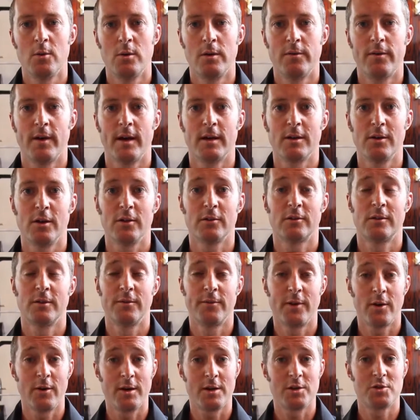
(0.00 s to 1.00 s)
We've had lots
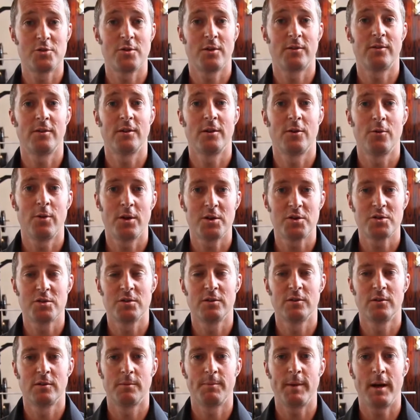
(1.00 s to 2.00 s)
of very interesting
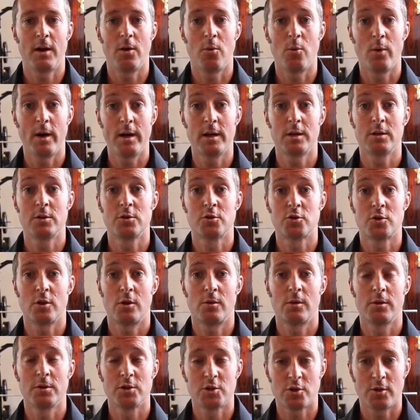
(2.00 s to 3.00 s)
questions about weight
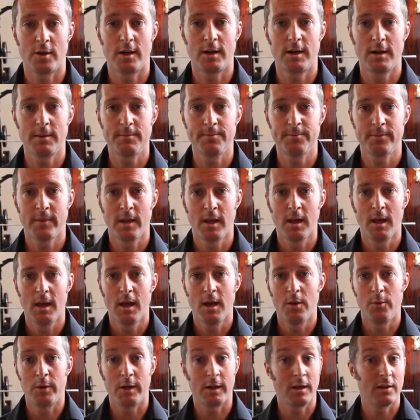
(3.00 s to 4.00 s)
control and training.
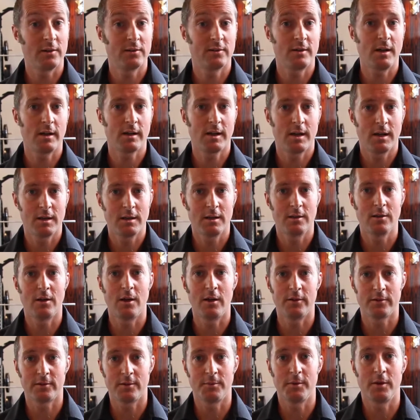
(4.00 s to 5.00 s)
We're going to get stuck in and
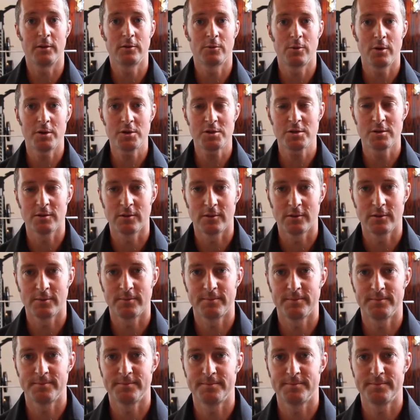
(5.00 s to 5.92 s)
answer some of those questions.